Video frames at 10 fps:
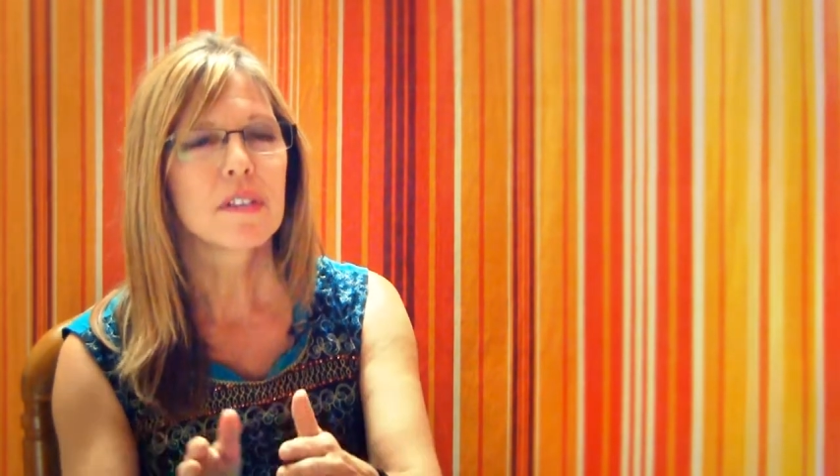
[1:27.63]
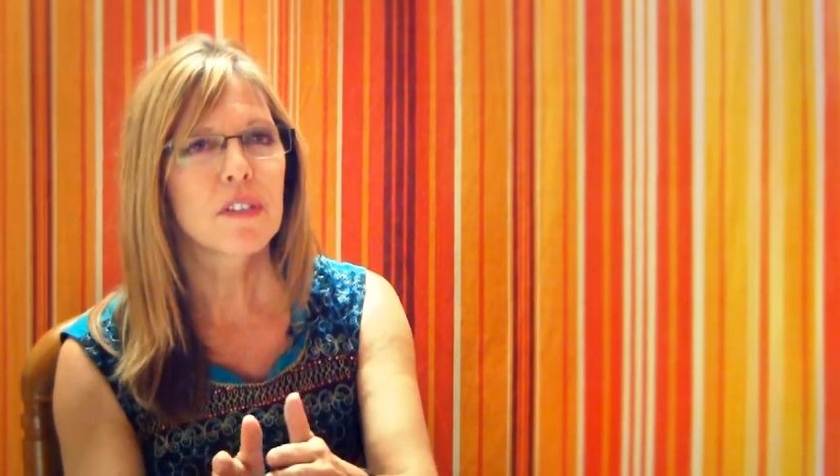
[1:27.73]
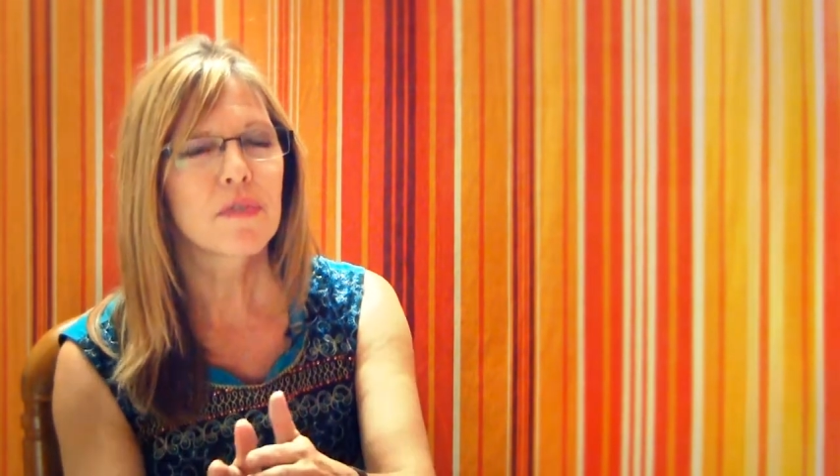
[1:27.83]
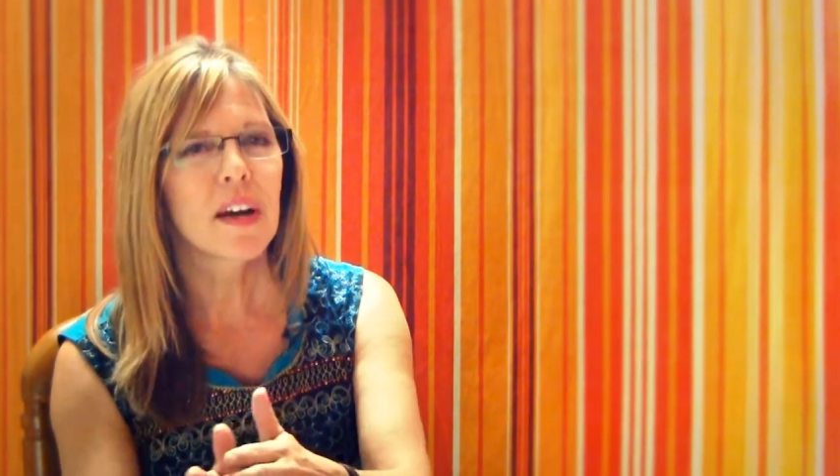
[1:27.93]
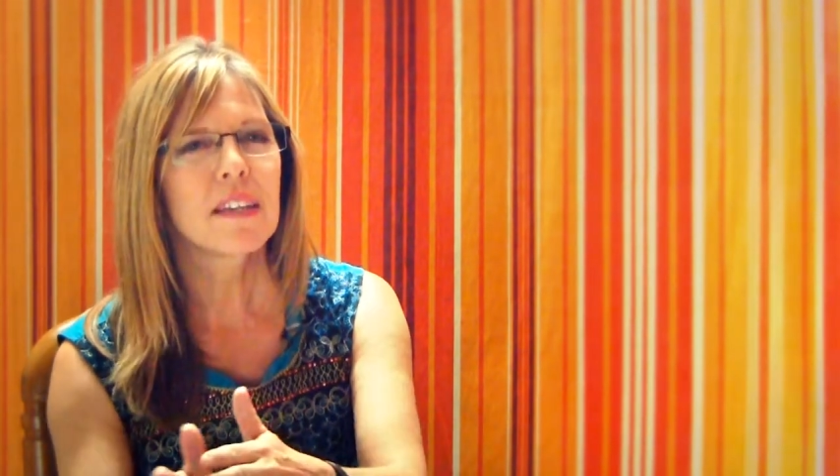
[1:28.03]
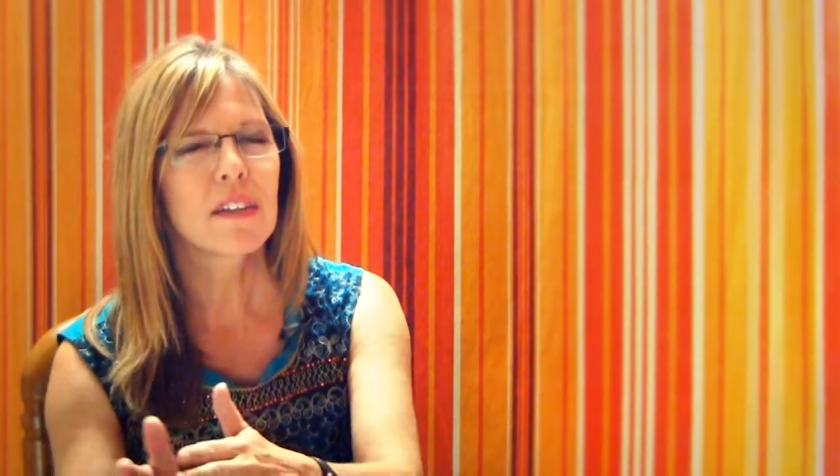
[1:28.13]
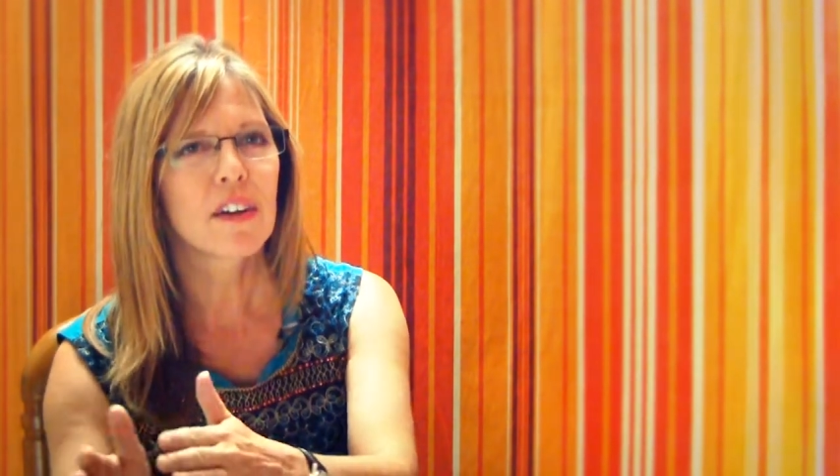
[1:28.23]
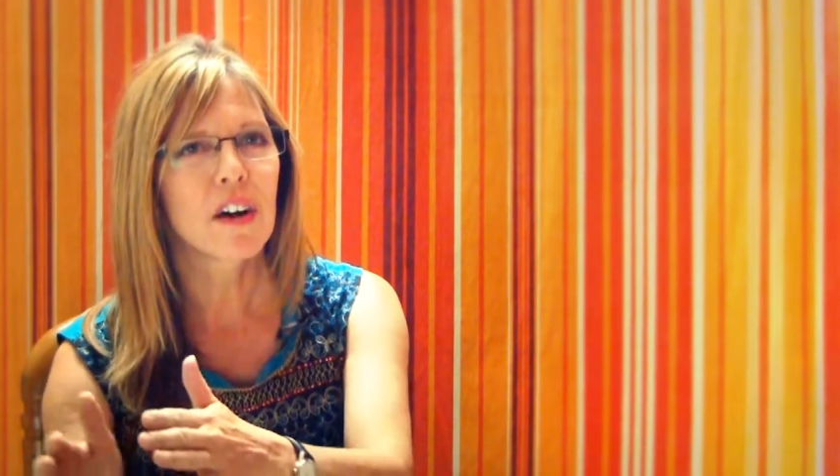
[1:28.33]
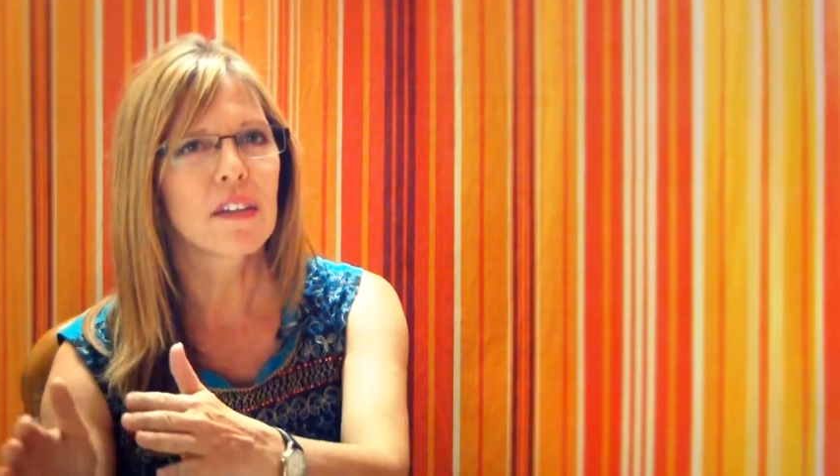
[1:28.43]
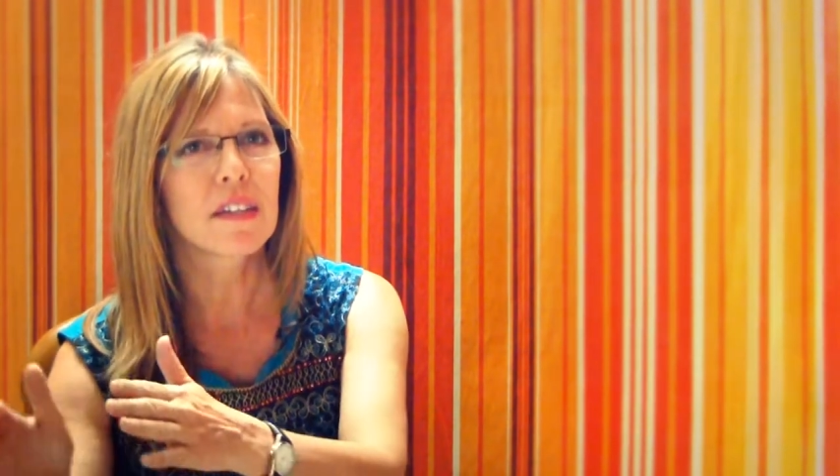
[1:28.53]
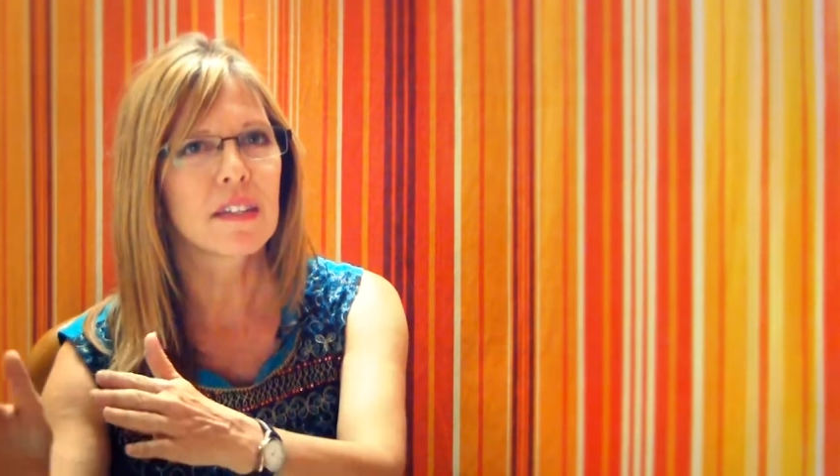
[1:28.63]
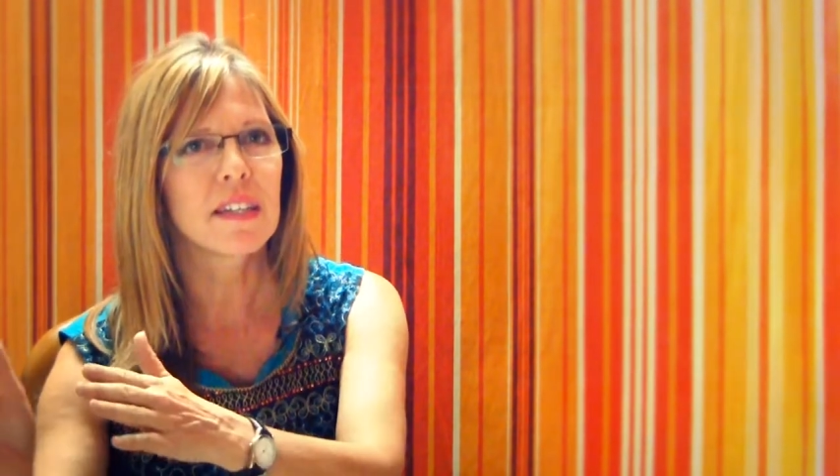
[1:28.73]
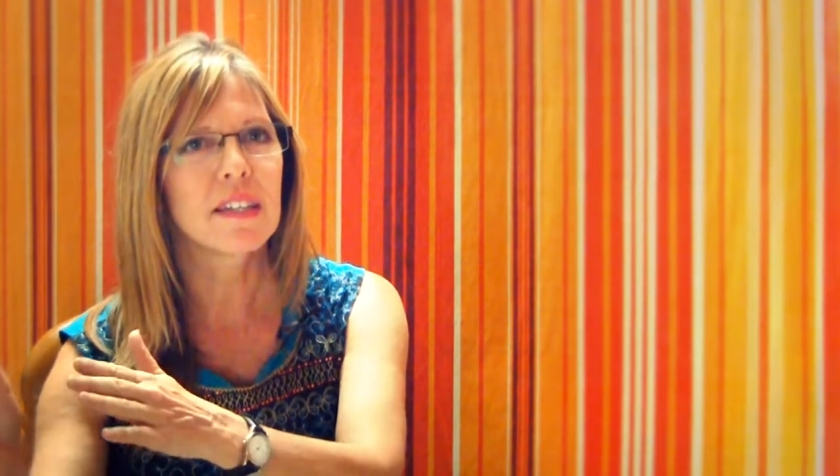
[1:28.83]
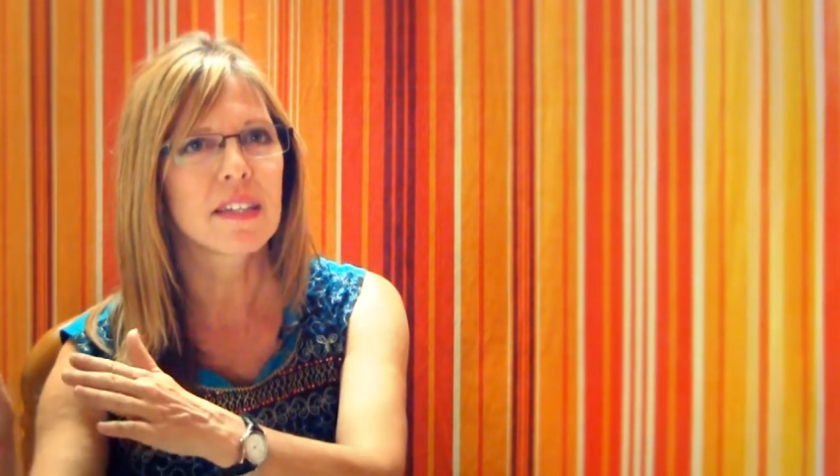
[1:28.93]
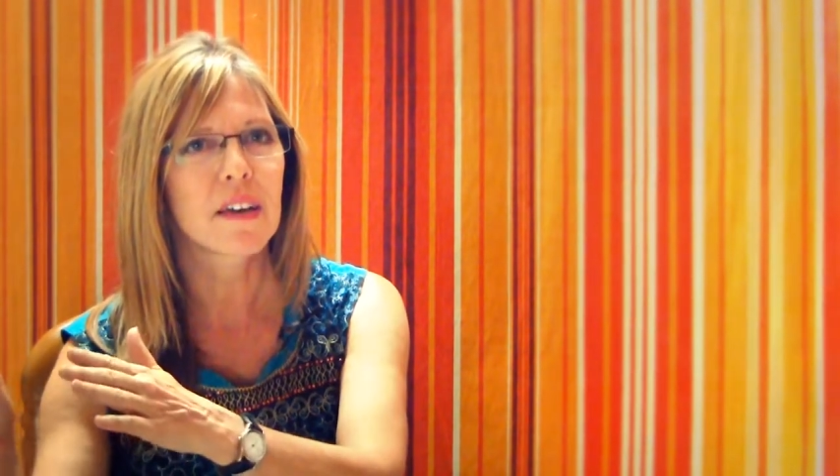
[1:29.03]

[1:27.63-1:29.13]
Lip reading: to find the calling that He's